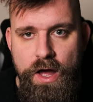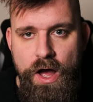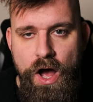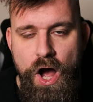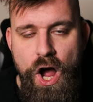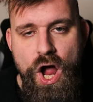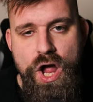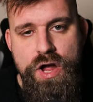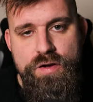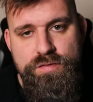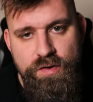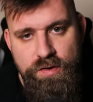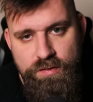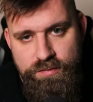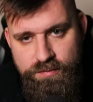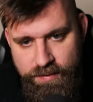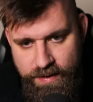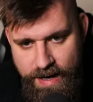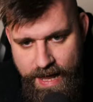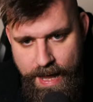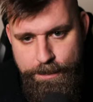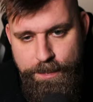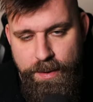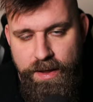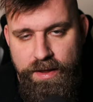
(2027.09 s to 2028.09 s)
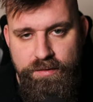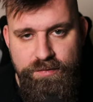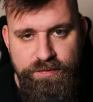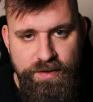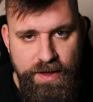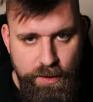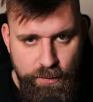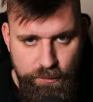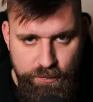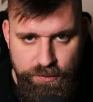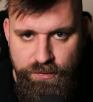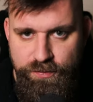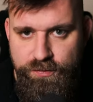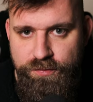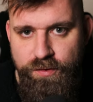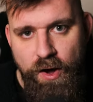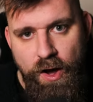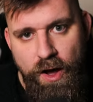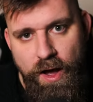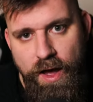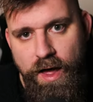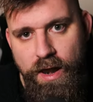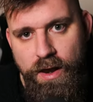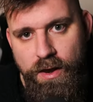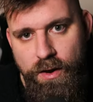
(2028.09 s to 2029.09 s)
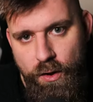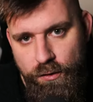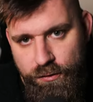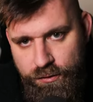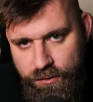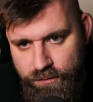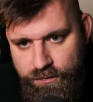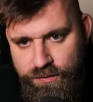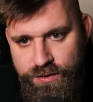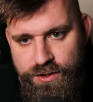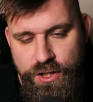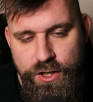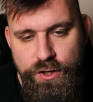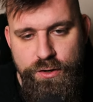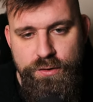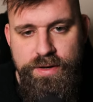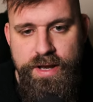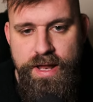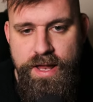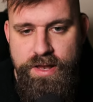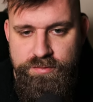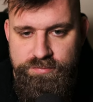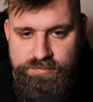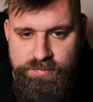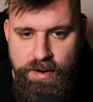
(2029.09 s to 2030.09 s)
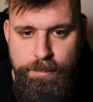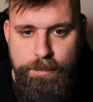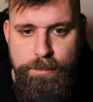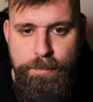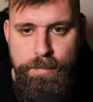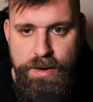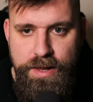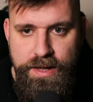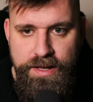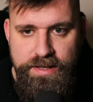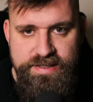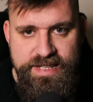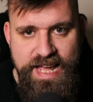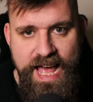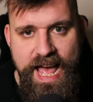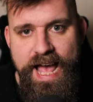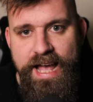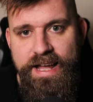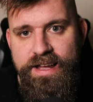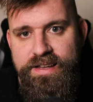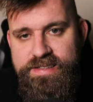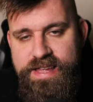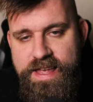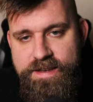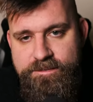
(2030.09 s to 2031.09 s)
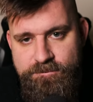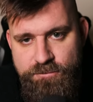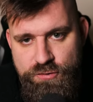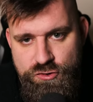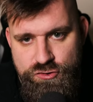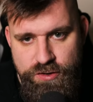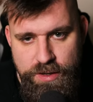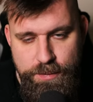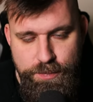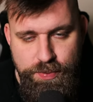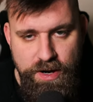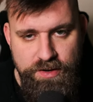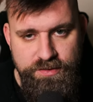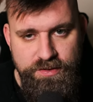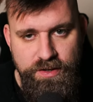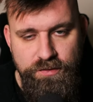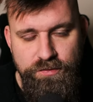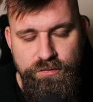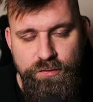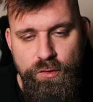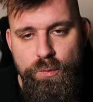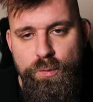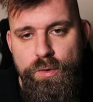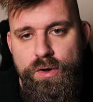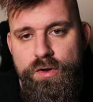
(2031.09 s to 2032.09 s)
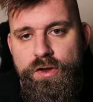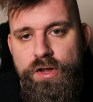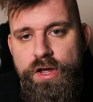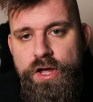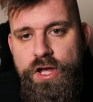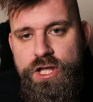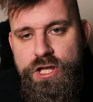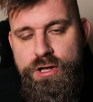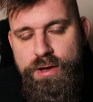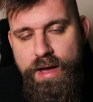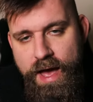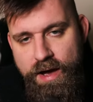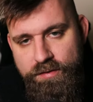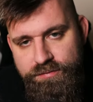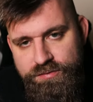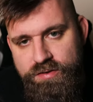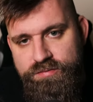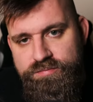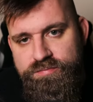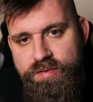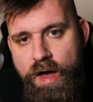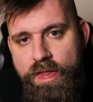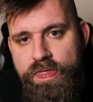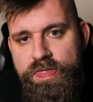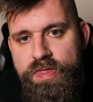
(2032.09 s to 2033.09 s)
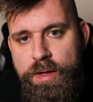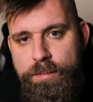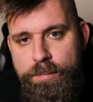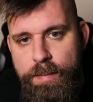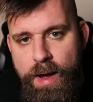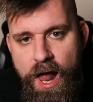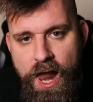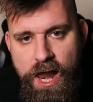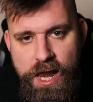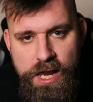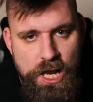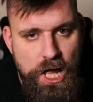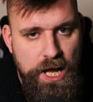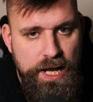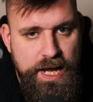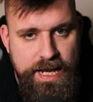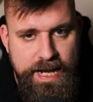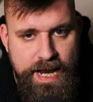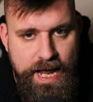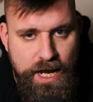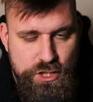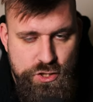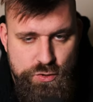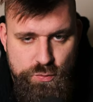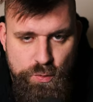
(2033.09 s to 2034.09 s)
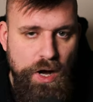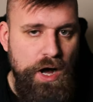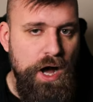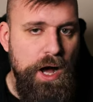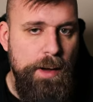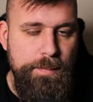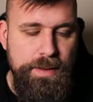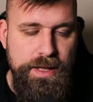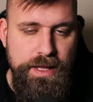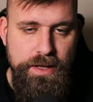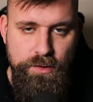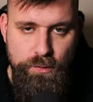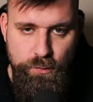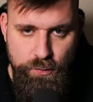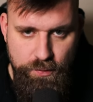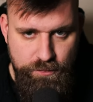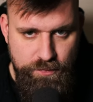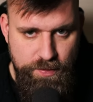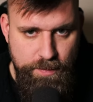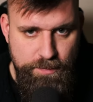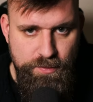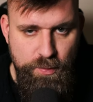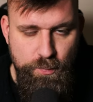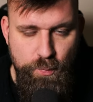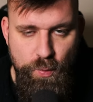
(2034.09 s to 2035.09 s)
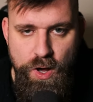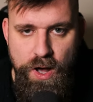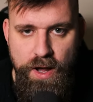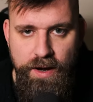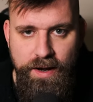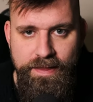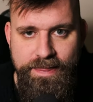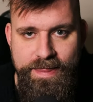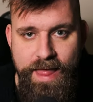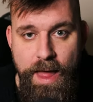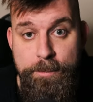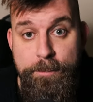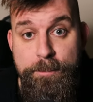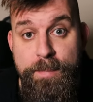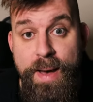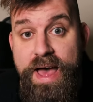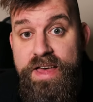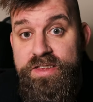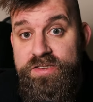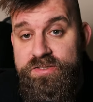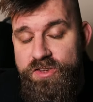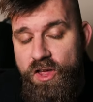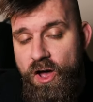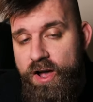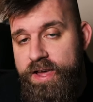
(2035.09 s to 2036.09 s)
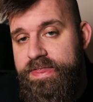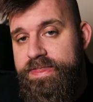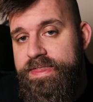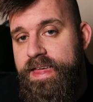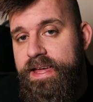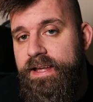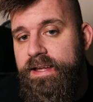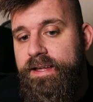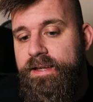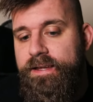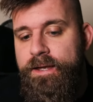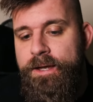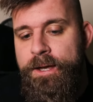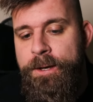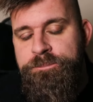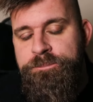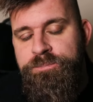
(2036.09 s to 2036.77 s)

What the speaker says: Overlapping fields of fire, lots of units, rumbling tanks, infantry pressing forward. You have to run them like an actual army in order for them to work their best, I think.